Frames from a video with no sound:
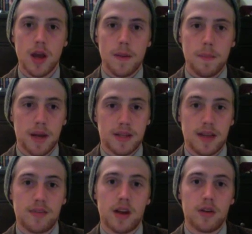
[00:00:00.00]
by
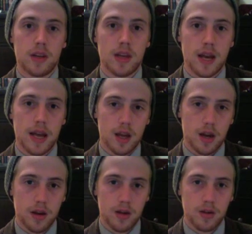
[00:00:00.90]
Savinelli, and I
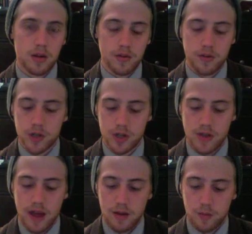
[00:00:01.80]
got a version of
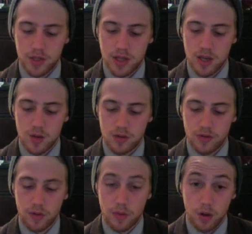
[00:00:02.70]
that which they used
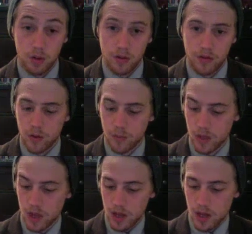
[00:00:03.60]
for the model in the film.
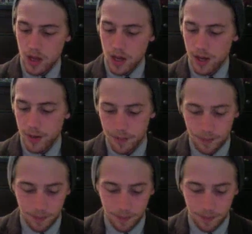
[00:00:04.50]
And